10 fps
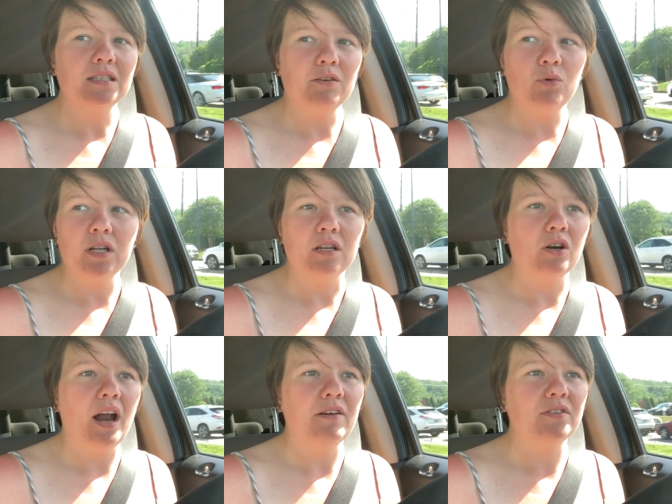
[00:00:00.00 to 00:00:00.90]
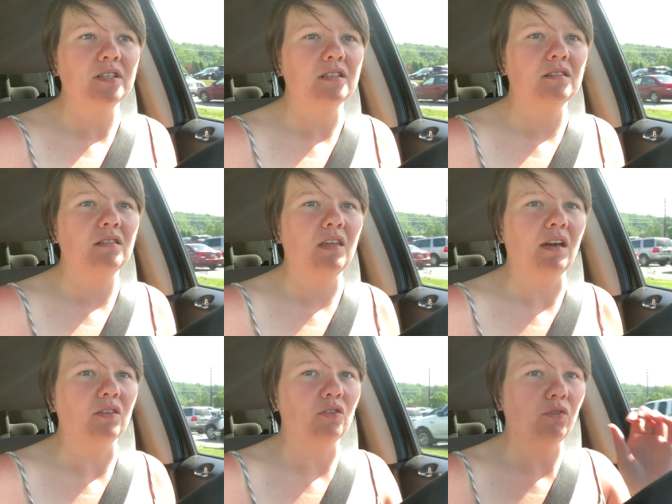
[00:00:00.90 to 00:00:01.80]
Because I've wanted to craft
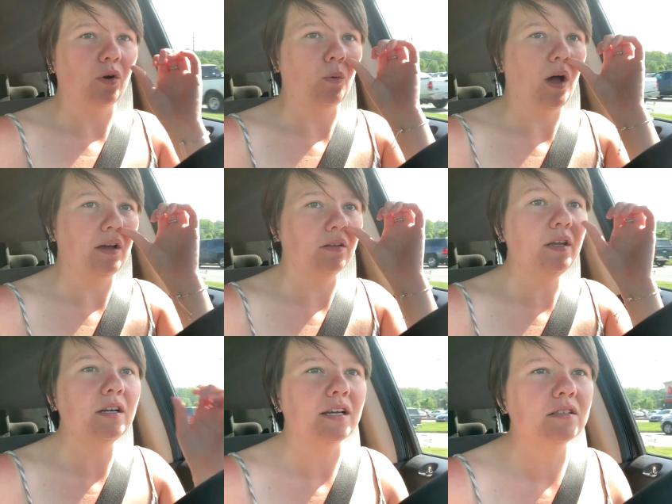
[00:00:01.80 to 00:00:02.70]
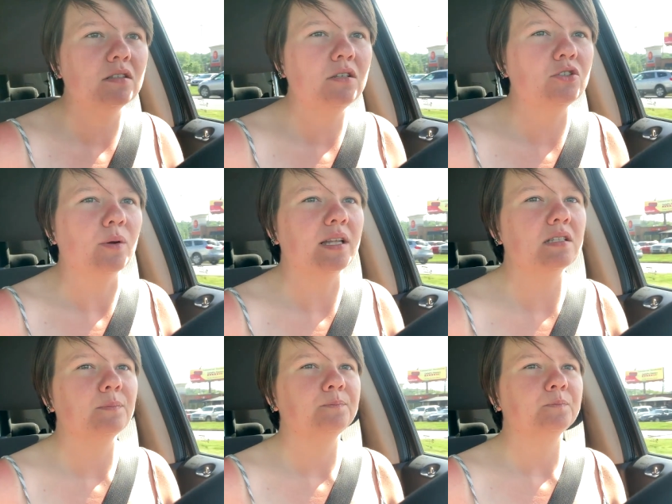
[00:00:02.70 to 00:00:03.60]
things for a while. There it is. There's Joanne's.